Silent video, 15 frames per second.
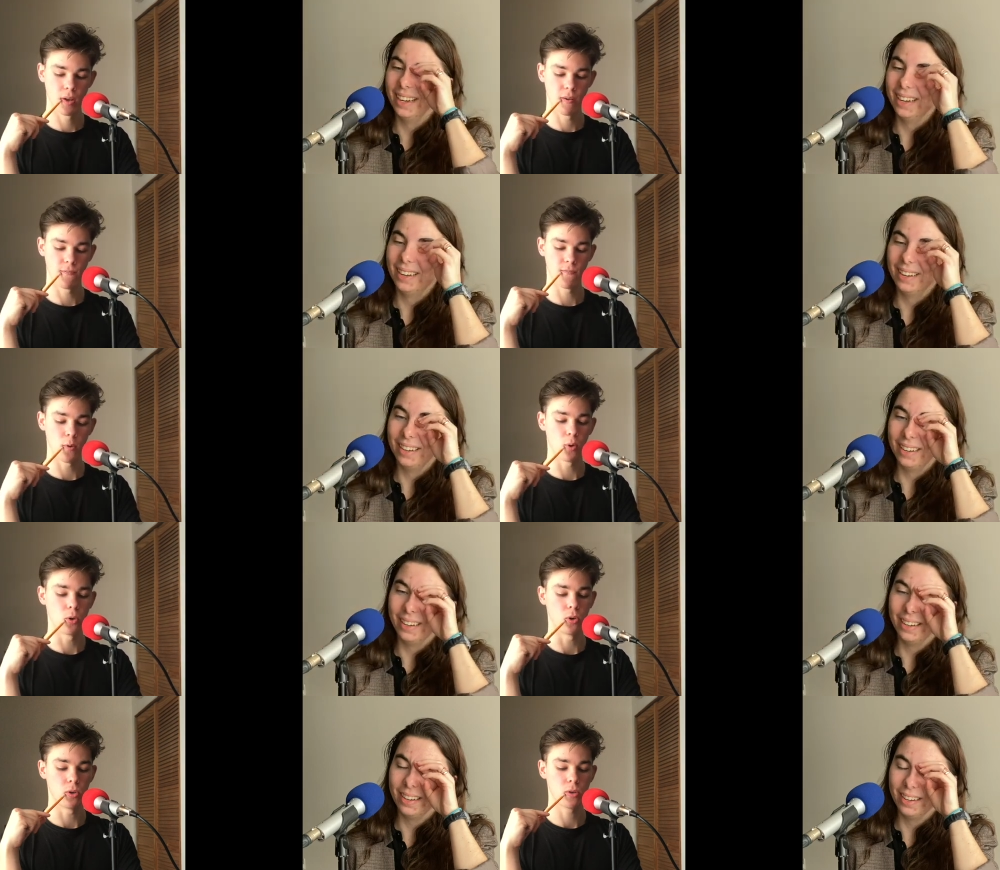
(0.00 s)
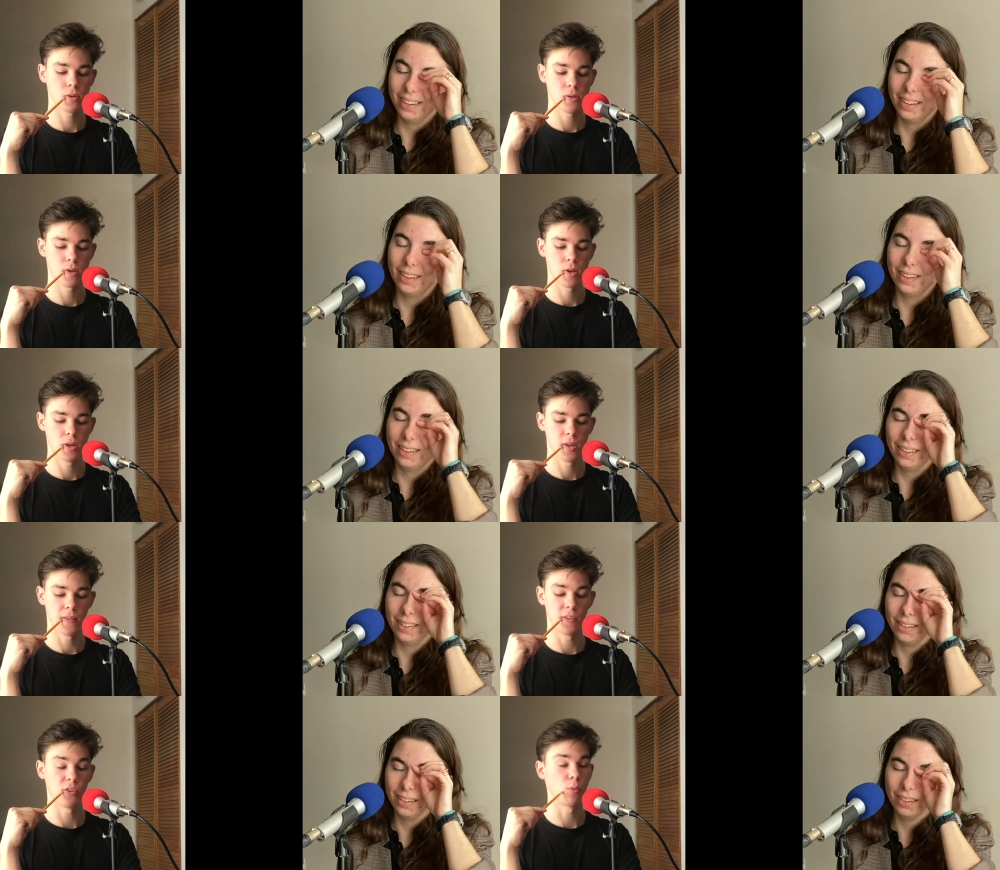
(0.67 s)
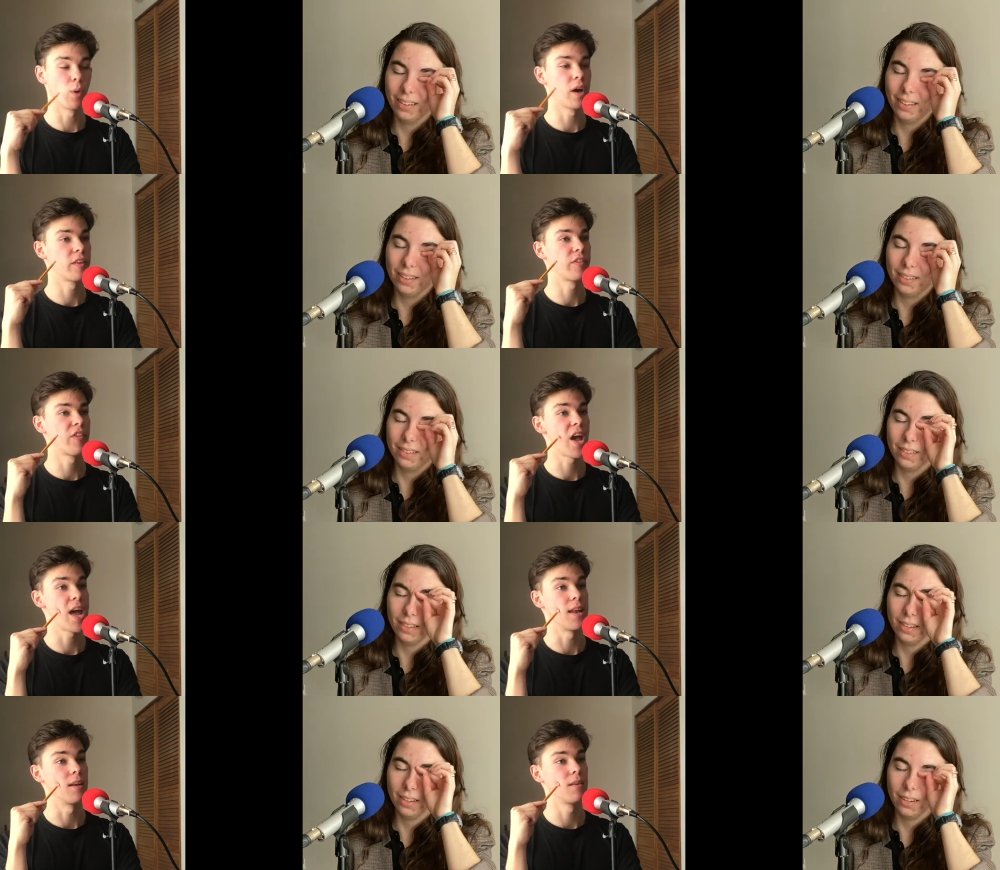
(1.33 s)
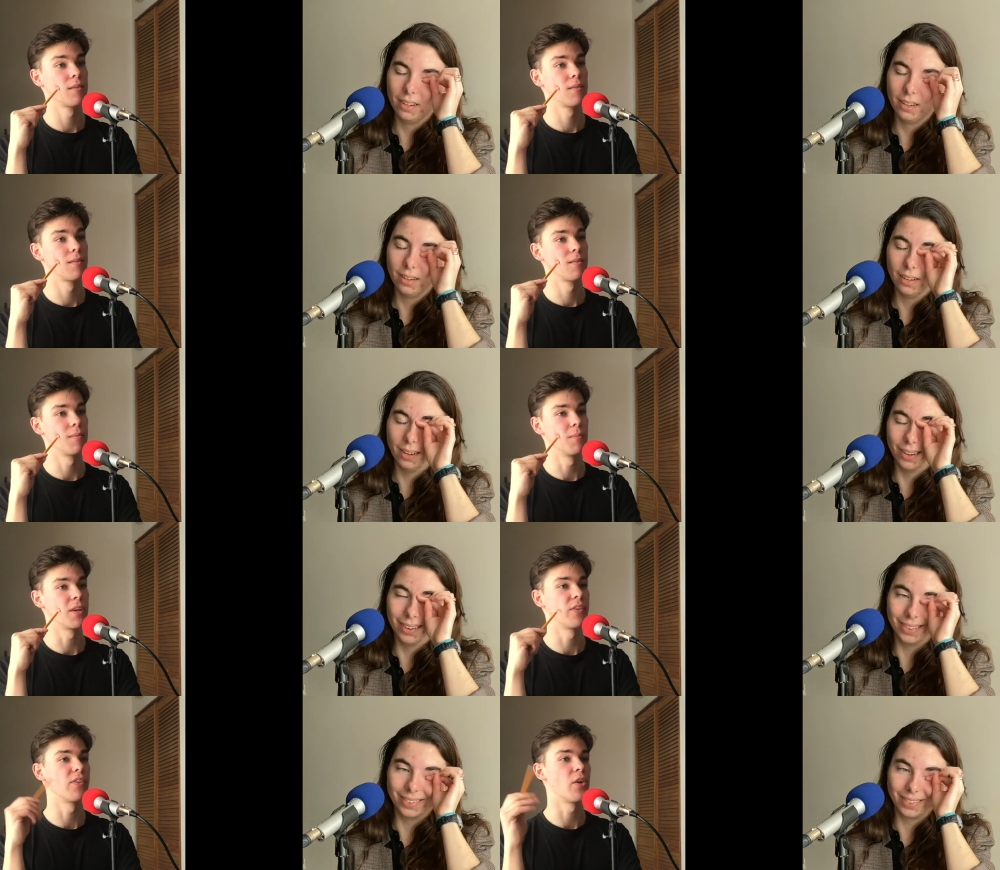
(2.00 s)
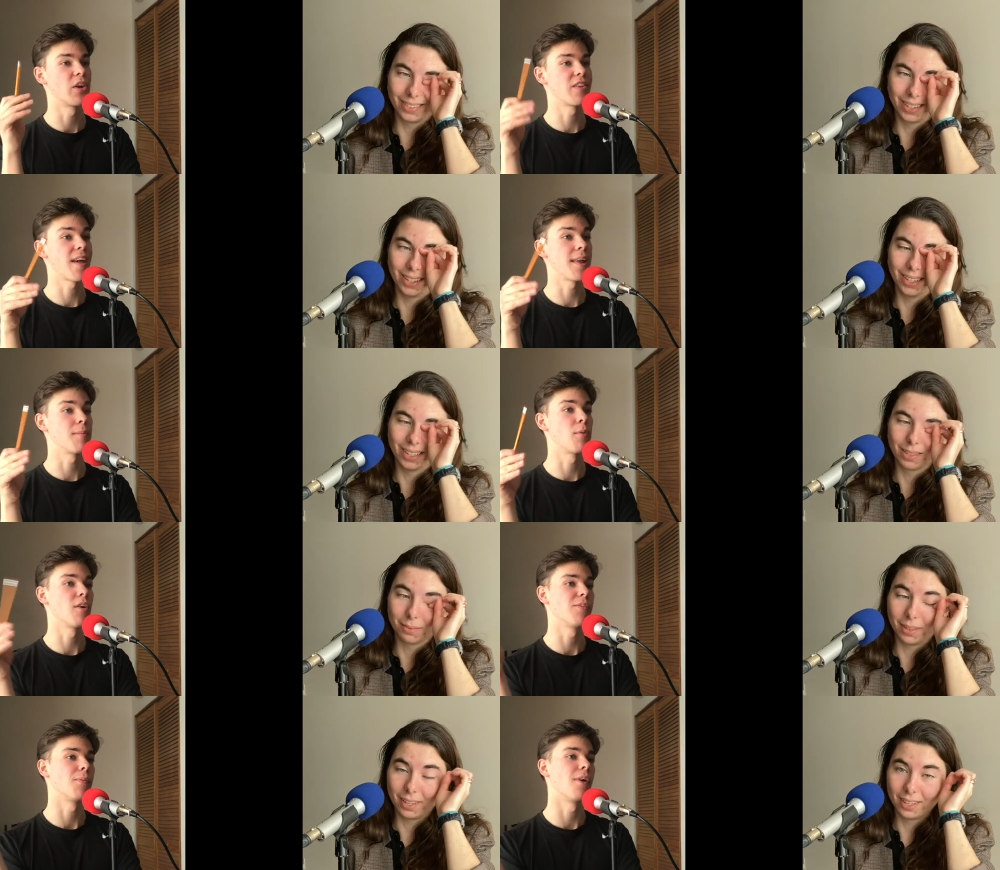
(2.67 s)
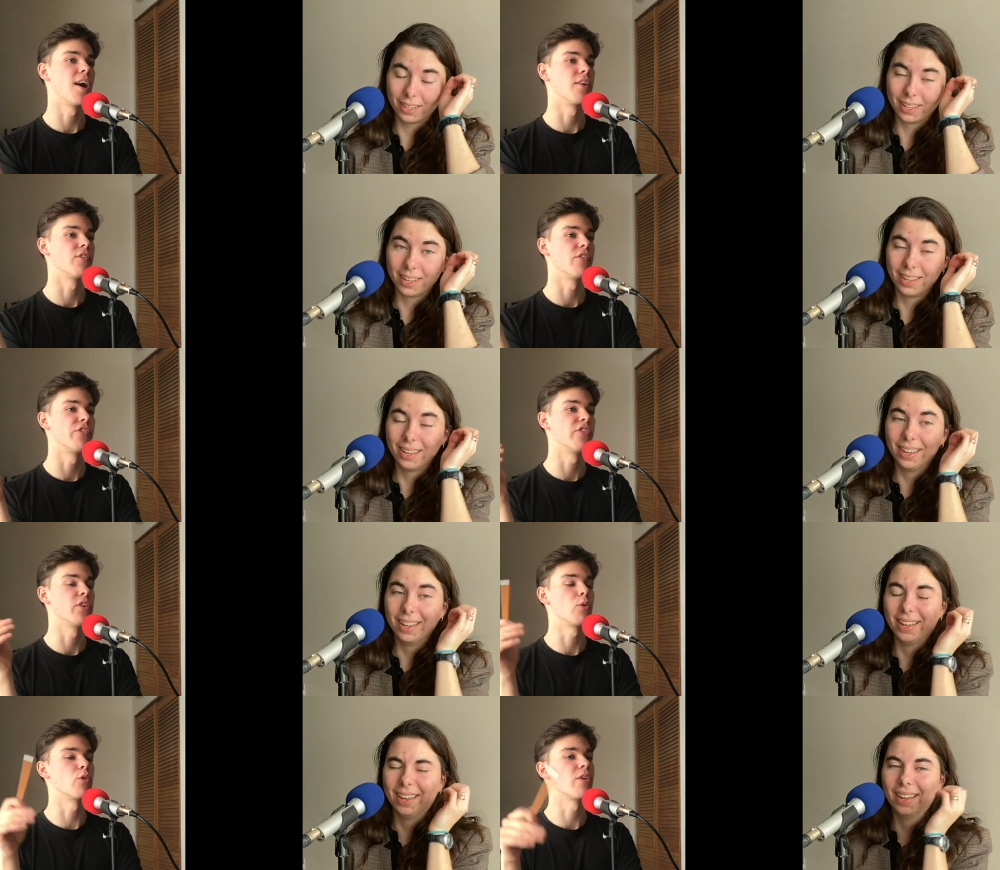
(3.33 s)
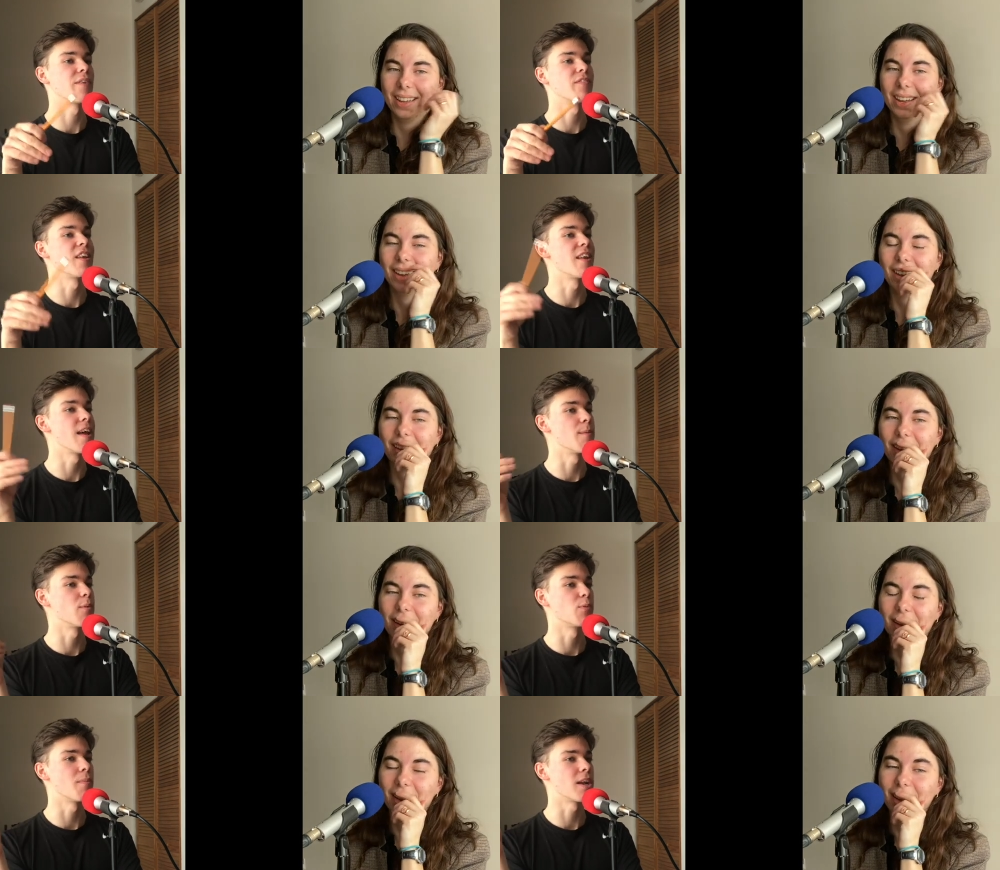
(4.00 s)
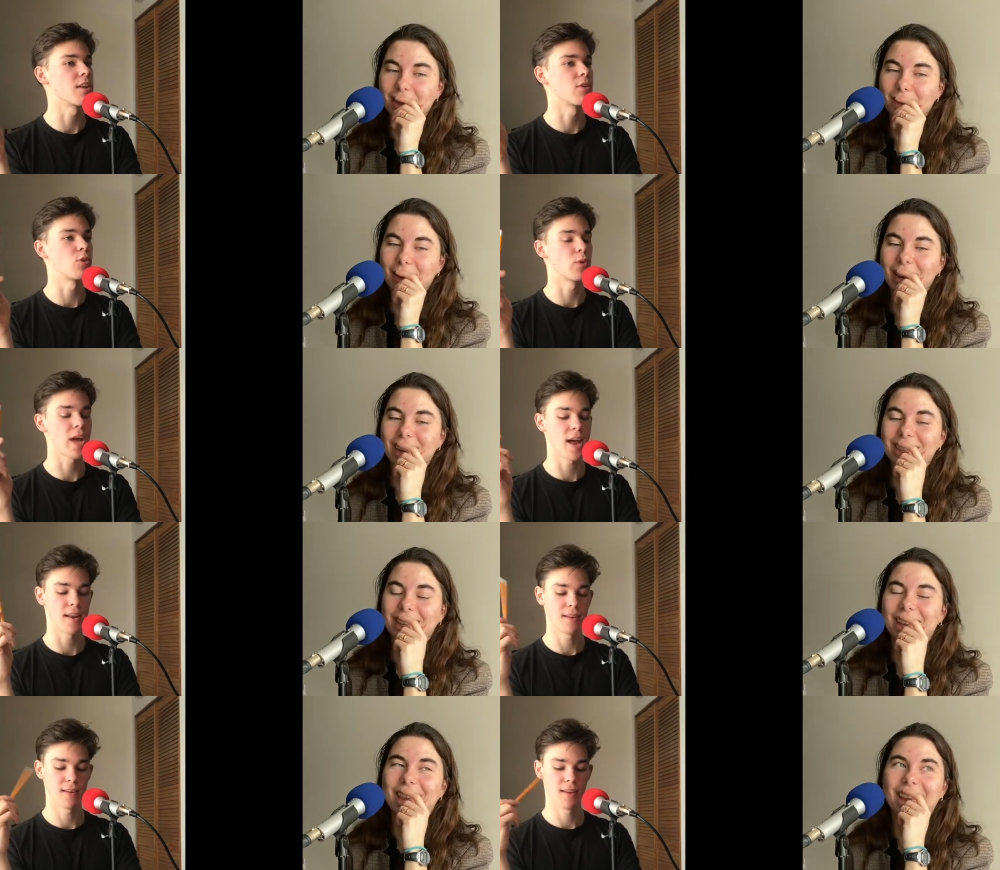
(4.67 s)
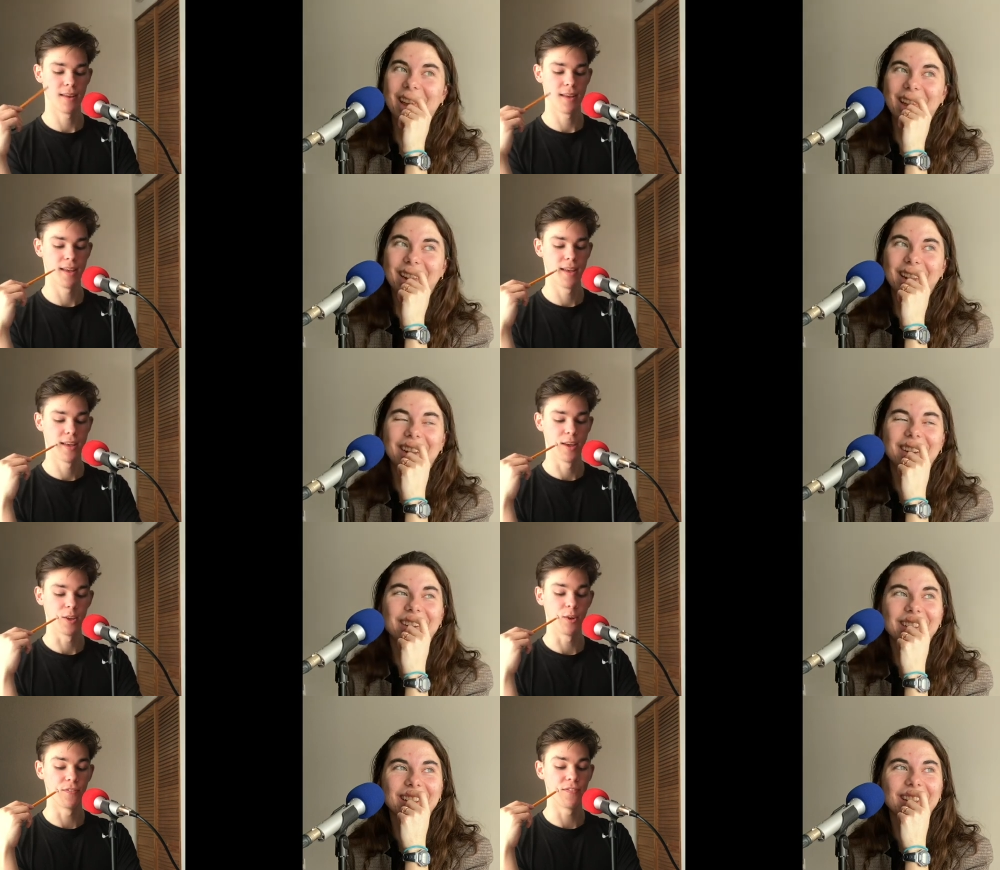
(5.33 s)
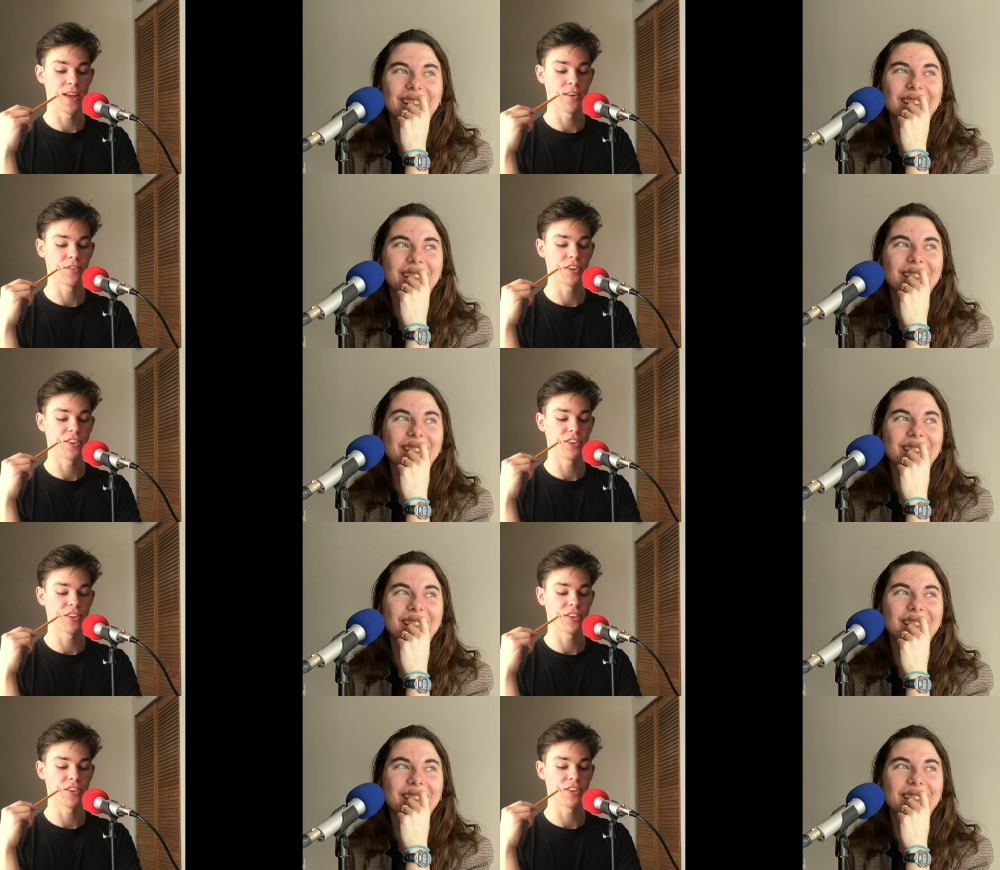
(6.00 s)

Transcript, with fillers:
Speaker 1: four. This is worth ten because there are 10 possible answers and you just have to name as many as, as many you can. As can. Your favorite